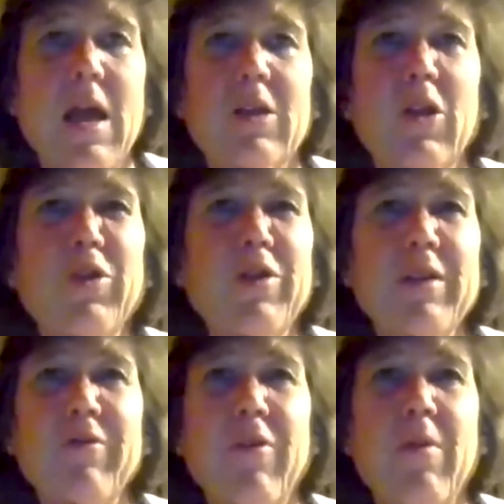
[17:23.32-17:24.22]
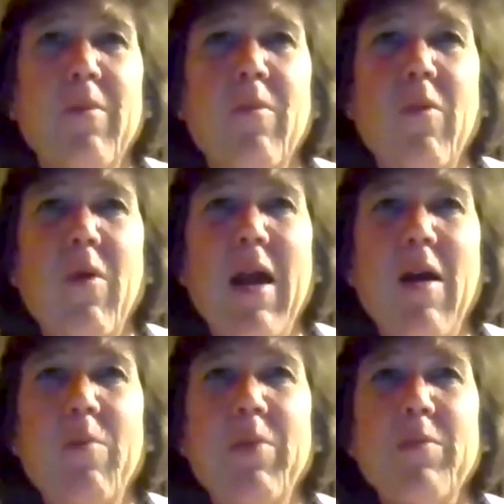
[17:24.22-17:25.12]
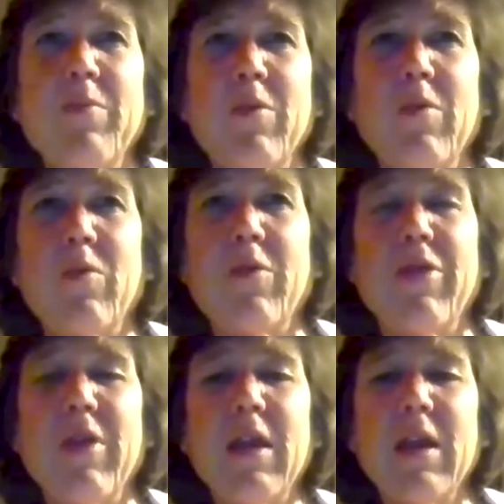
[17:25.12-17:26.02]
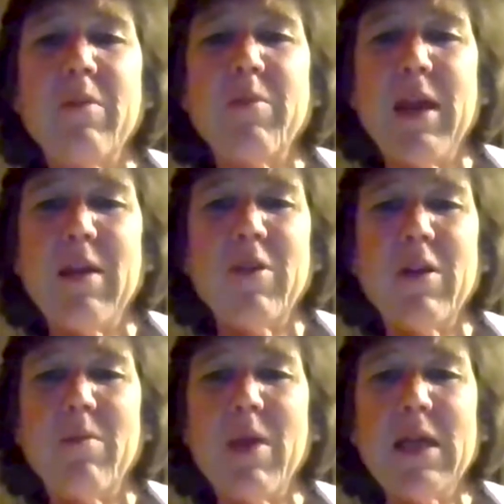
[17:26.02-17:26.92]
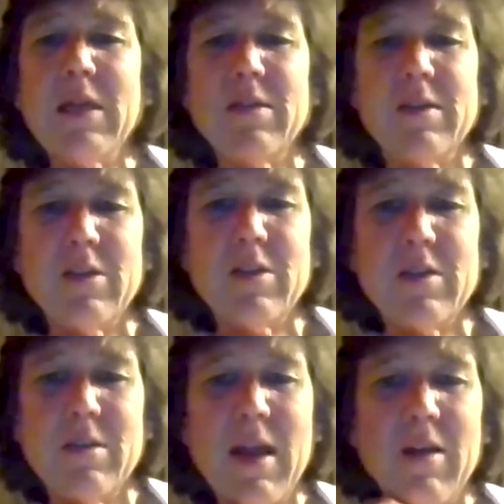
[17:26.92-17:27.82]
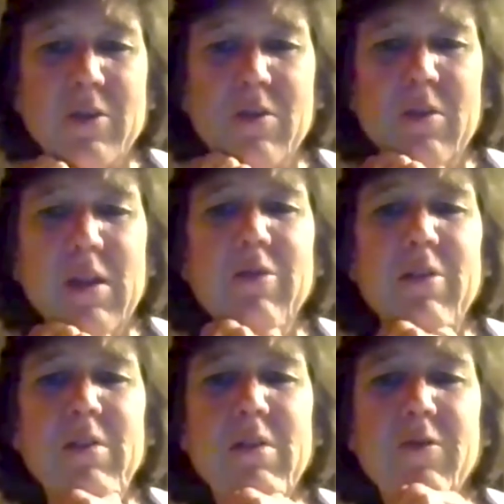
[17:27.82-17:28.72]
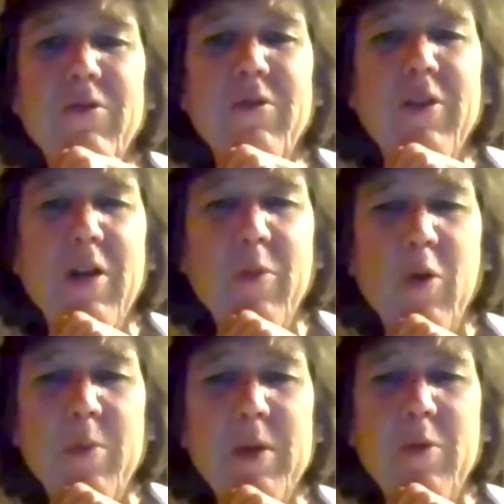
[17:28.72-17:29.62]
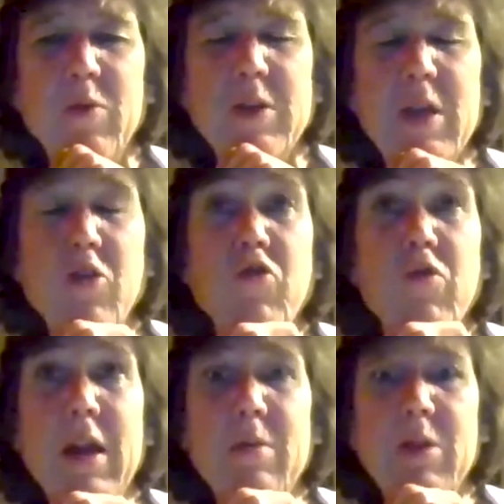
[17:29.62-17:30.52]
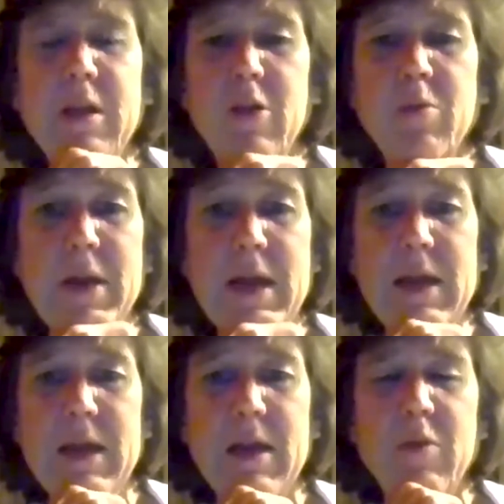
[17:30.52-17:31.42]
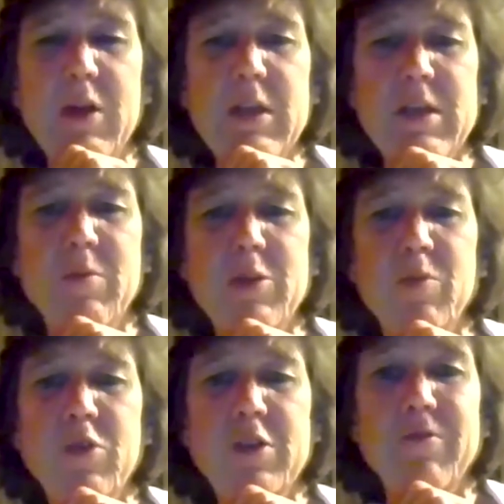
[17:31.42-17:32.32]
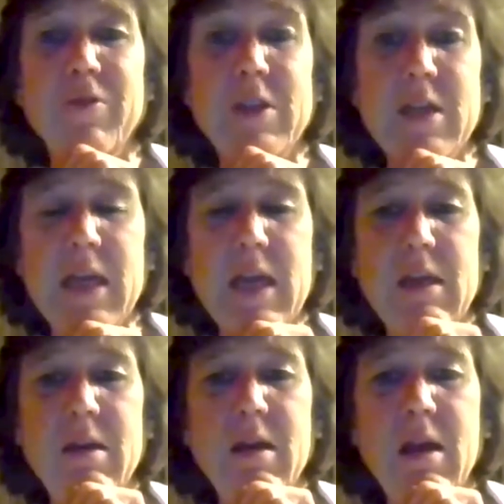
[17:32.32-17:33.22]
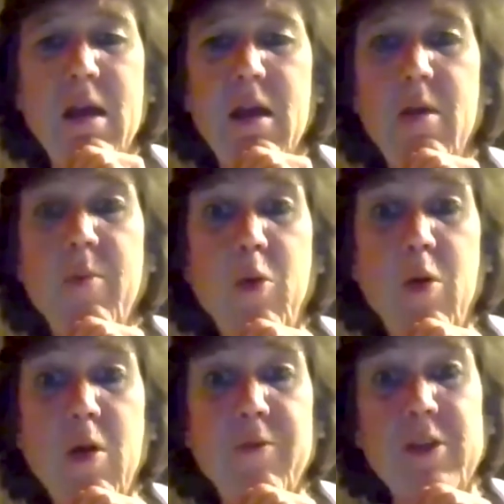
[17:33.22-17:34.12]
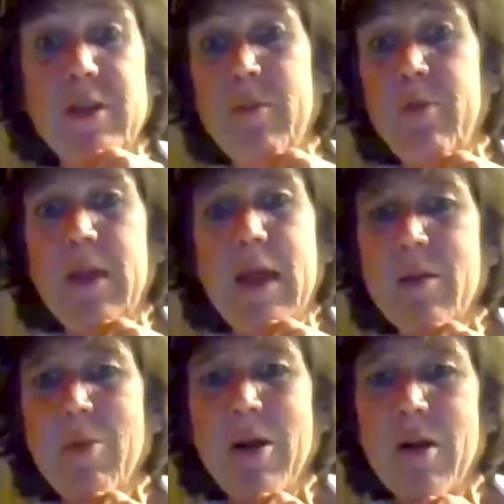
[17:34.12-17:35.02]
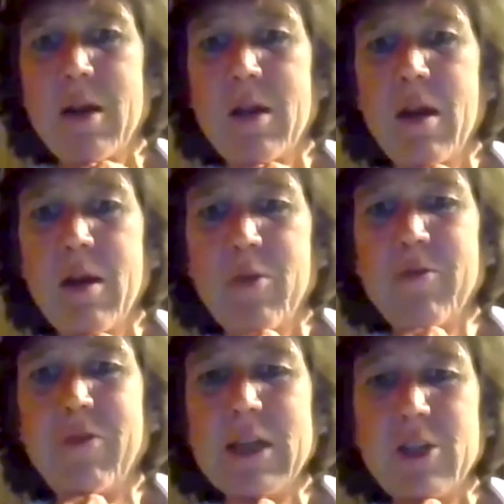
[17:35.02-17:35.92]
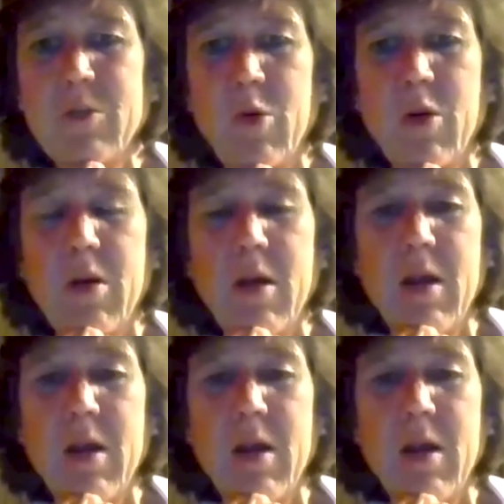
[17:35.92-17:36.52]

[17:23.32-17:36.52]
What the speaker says: learning from how people were thinking and behaving and making decisions at the household level for very poor people was incredibly illuminating. And I realized how much more sophisticated the poor, for example, in Latin America in hyperinflation were.